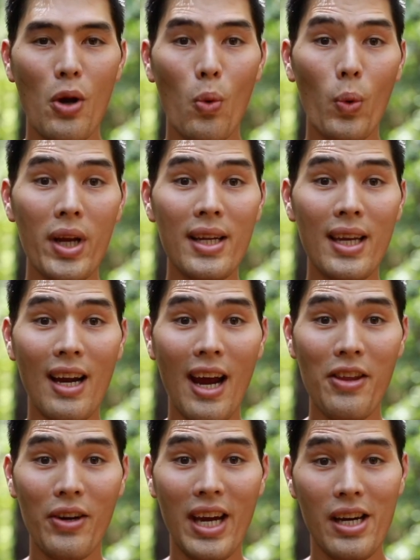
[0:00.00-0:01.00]
Wind can
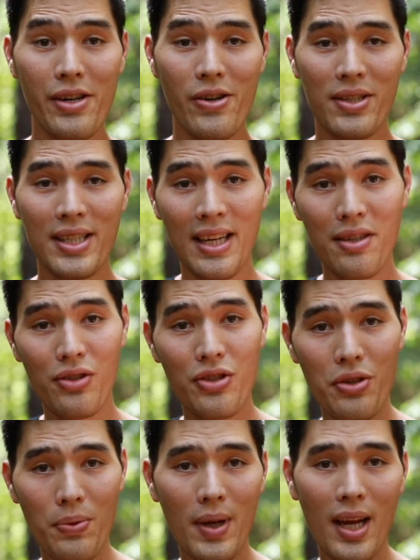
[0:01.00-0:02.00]
either carry your scent
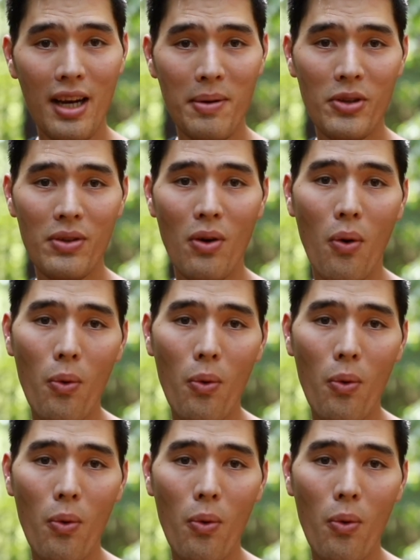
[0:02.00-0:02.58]
to an animal,